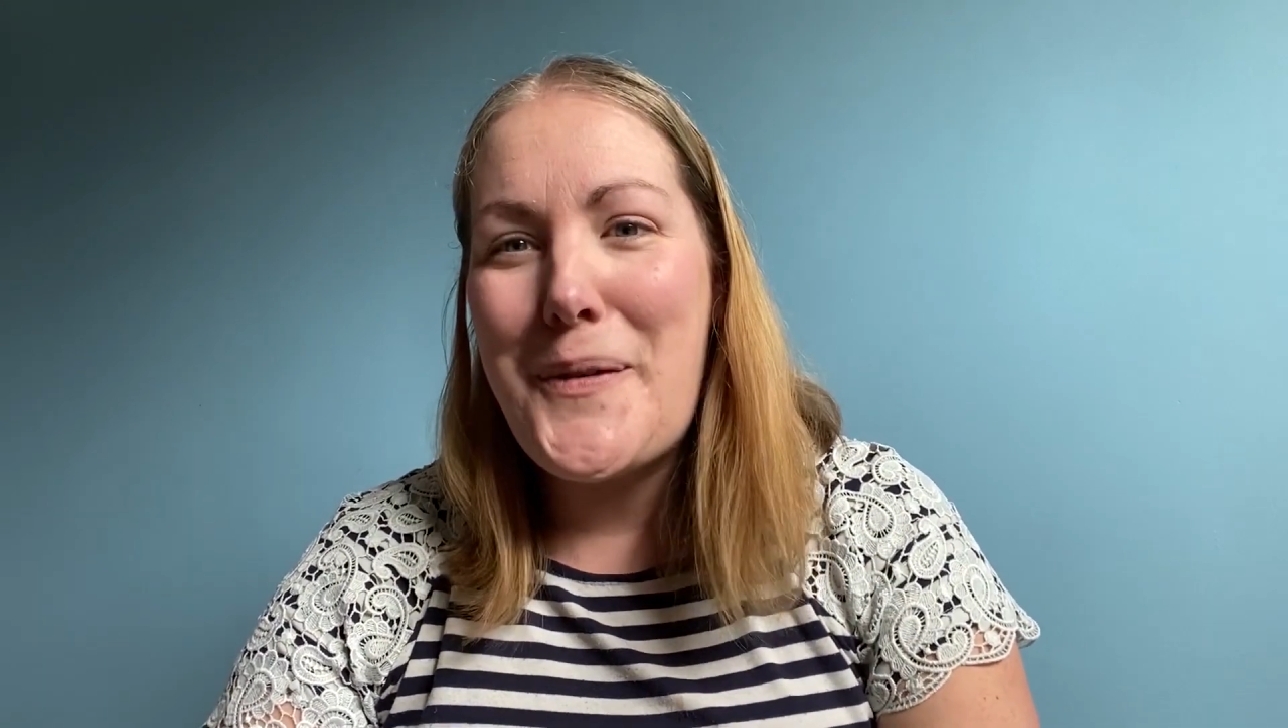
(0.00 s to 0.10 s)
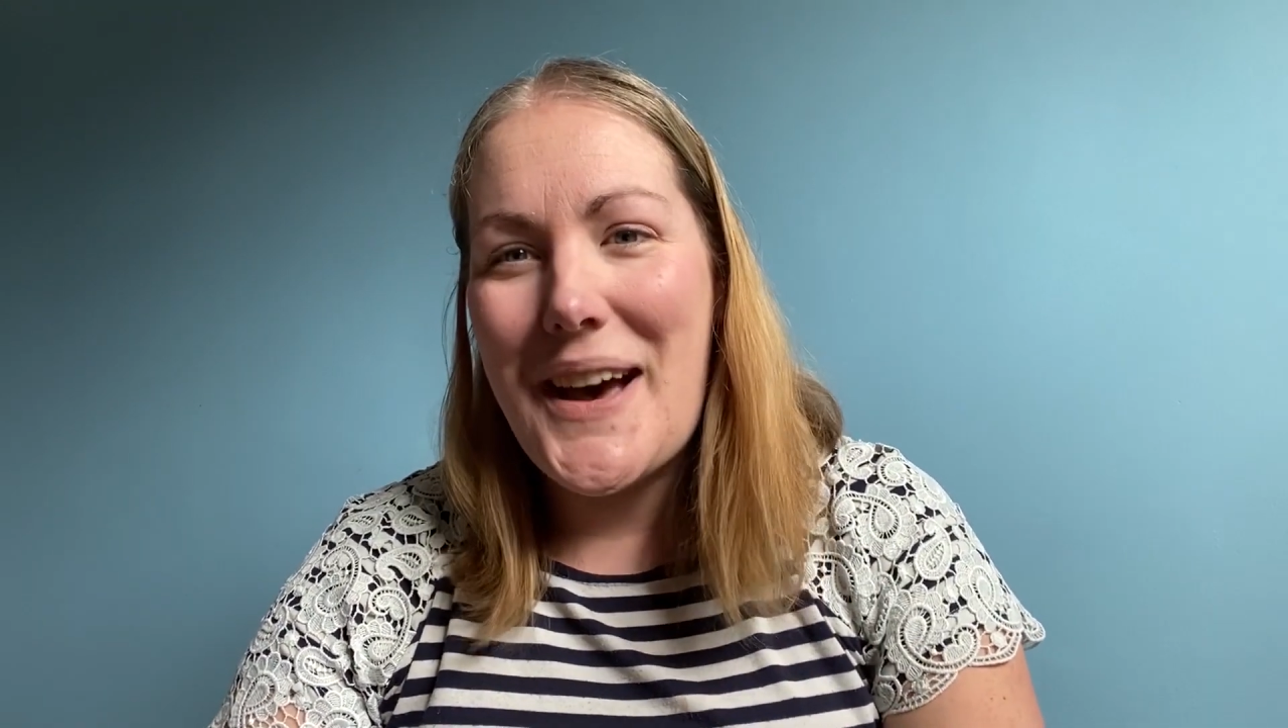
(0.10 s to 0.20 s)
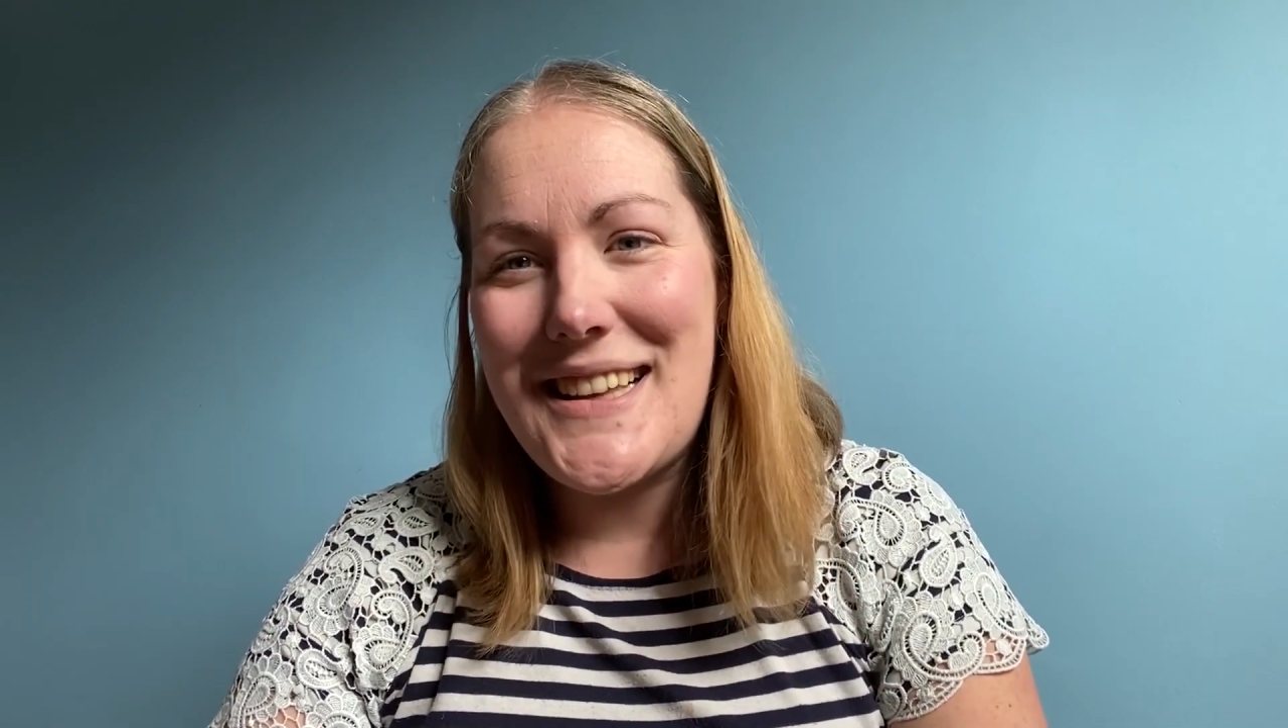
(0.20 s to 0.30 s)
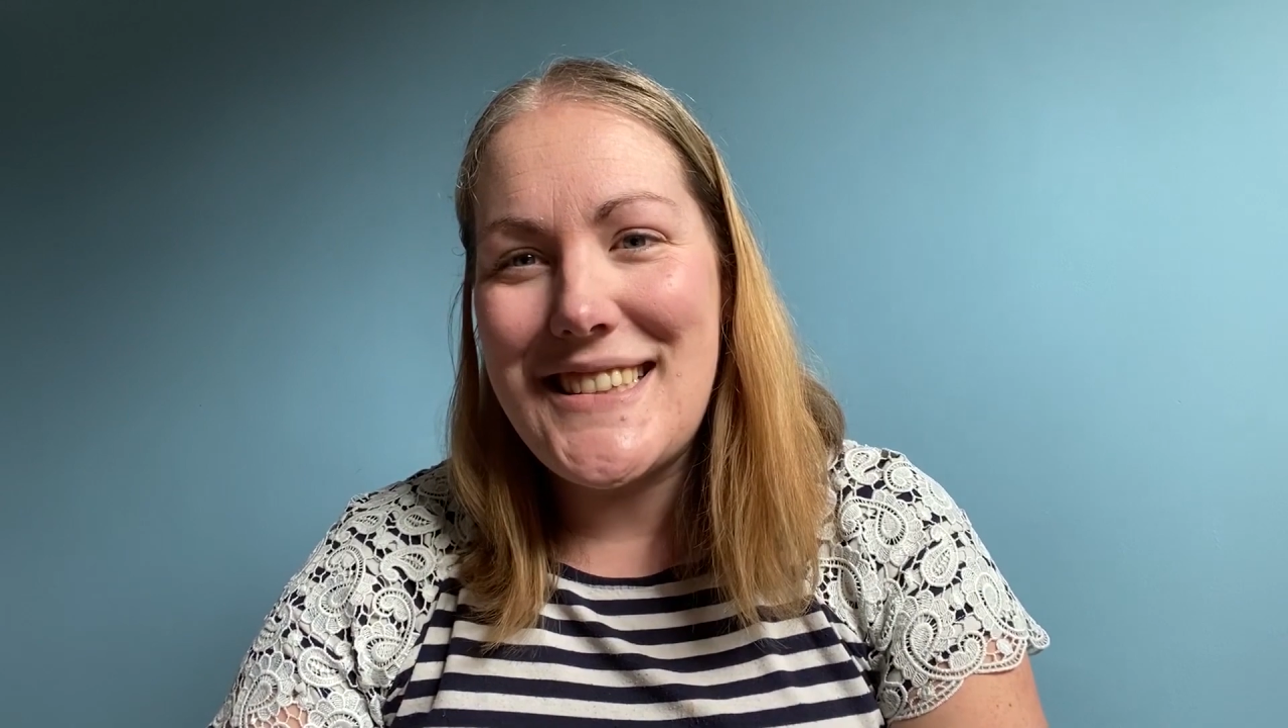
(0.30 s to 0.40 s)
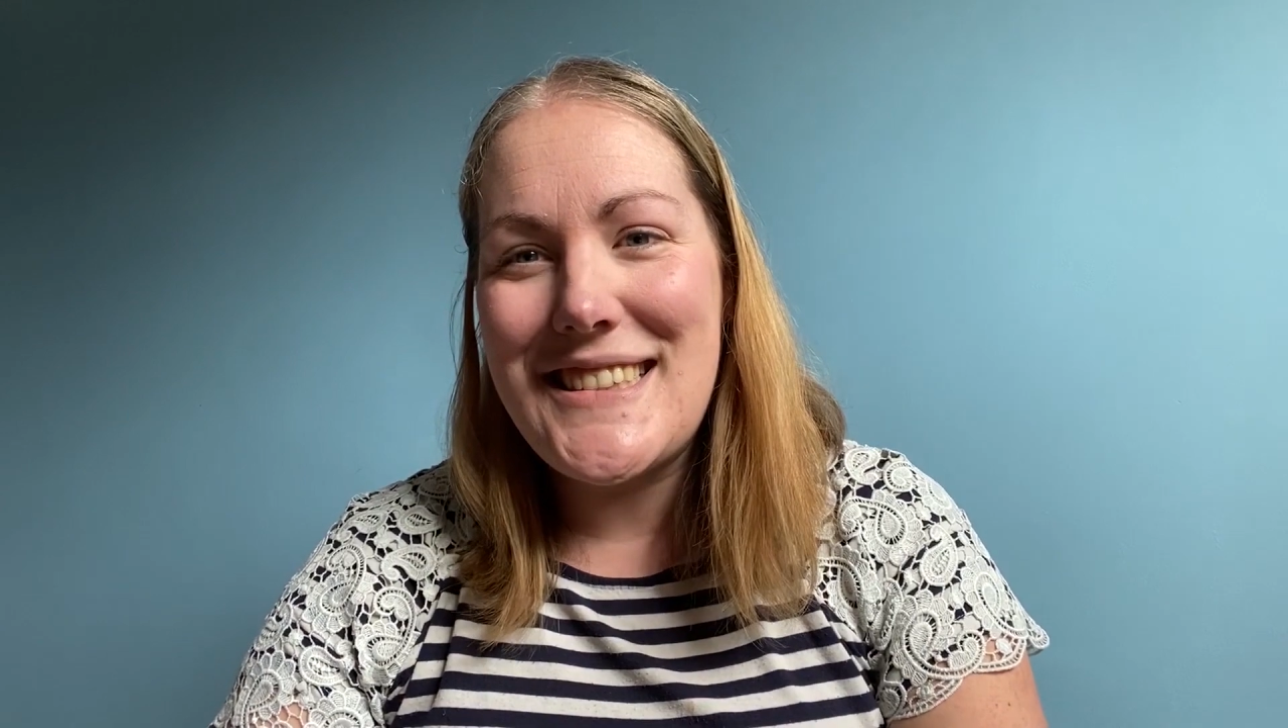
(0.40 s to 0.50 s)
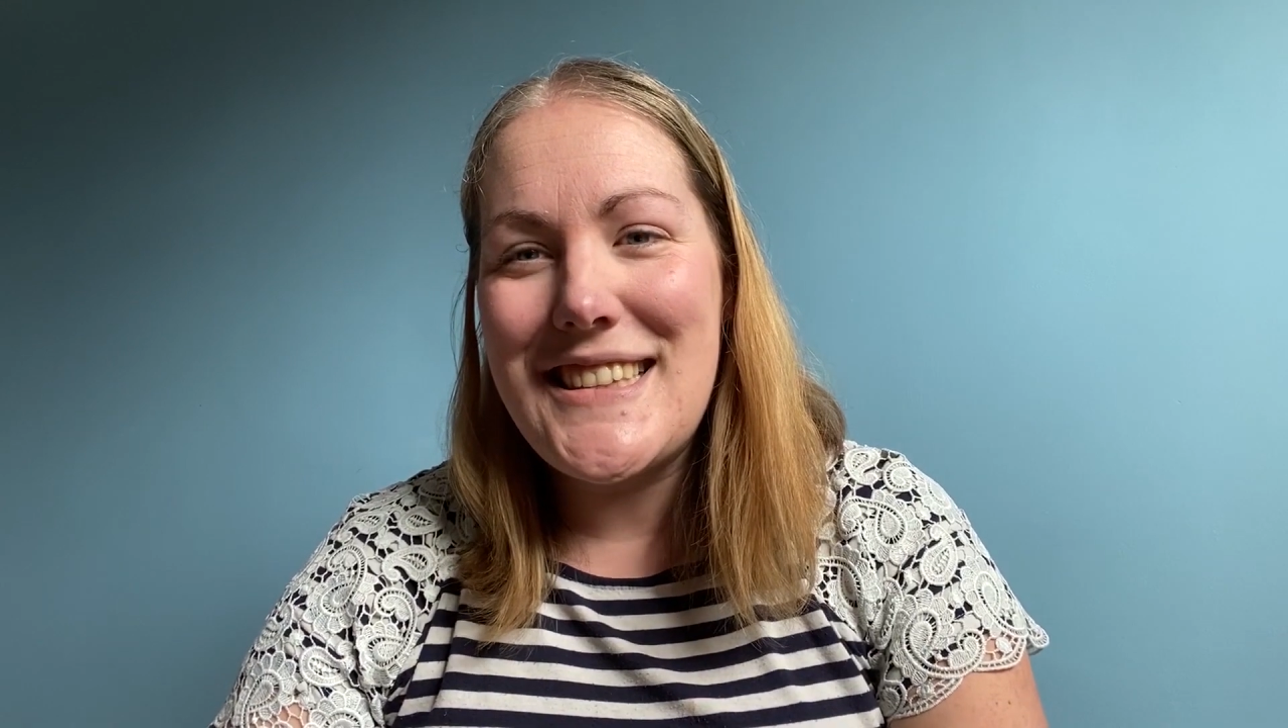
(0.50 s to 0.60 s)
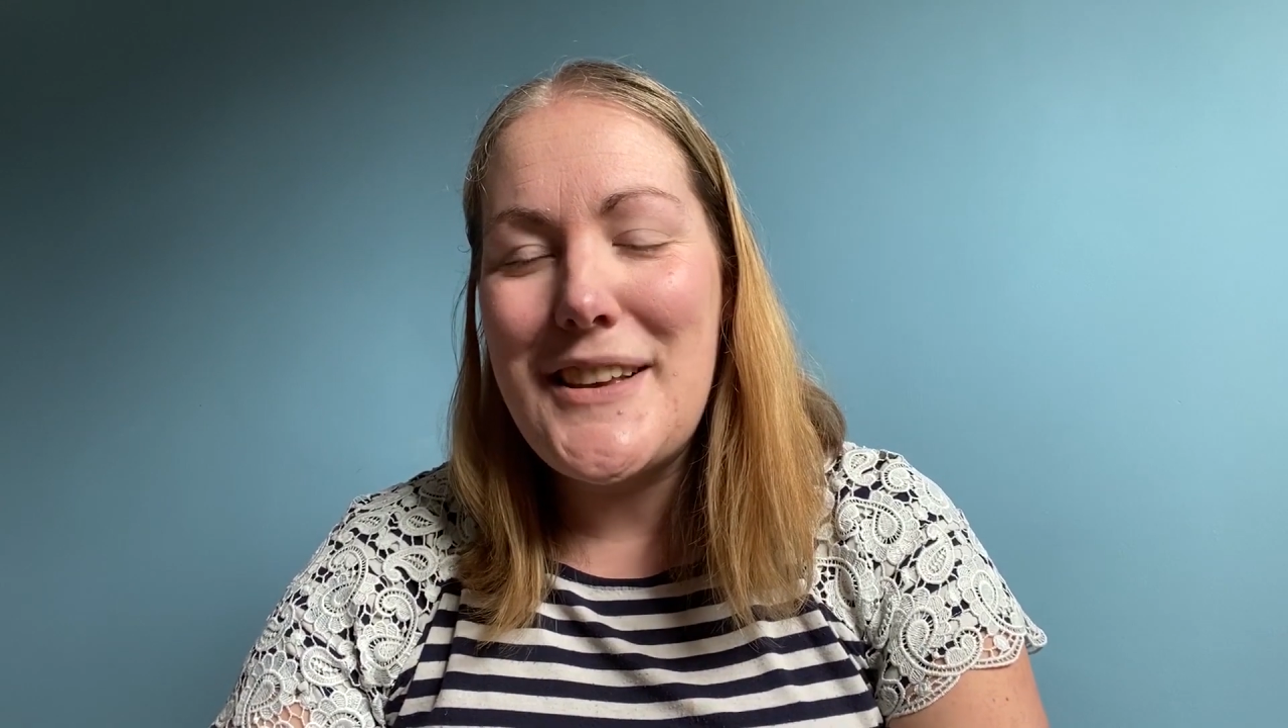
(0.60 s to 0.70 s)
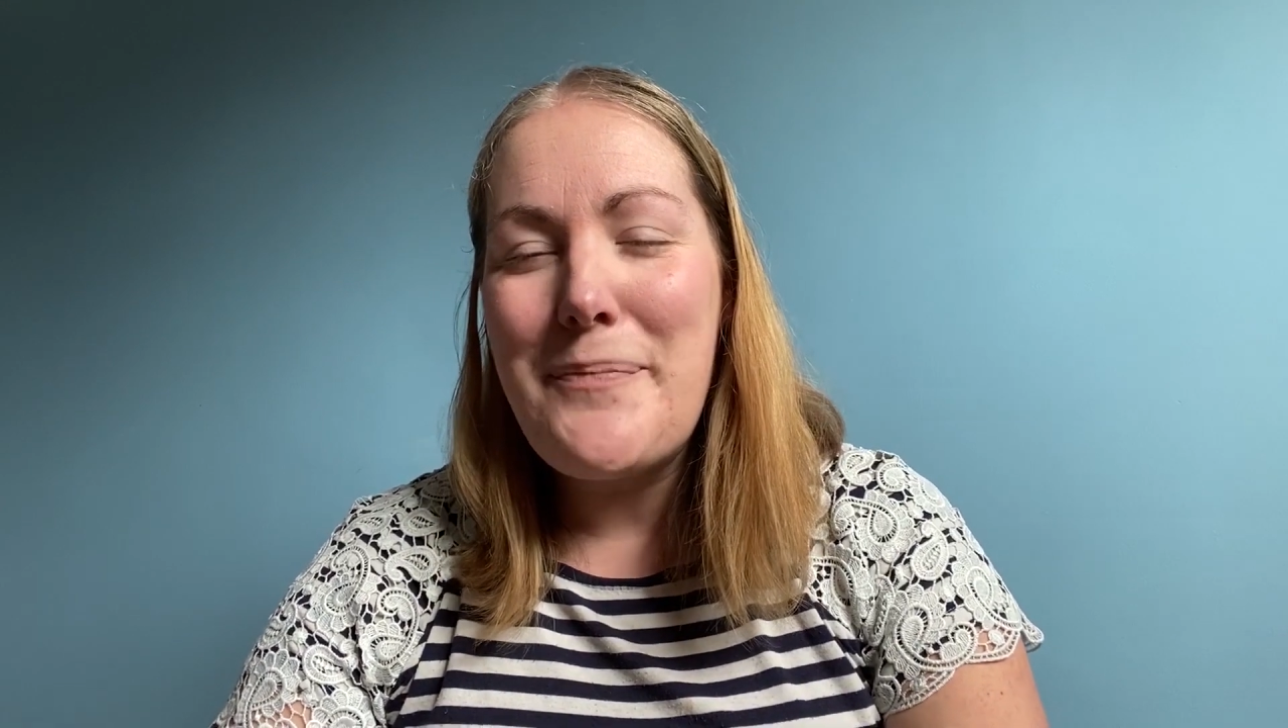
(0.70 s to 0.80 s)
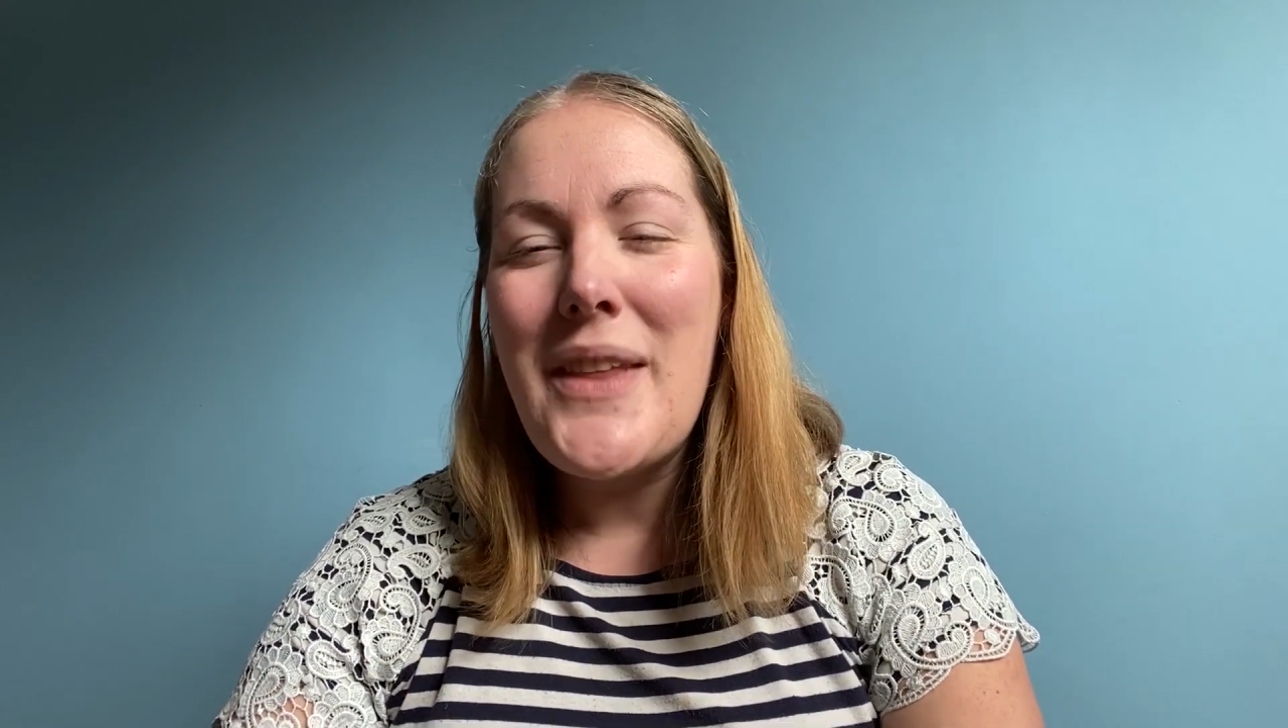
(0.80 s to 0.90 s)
us.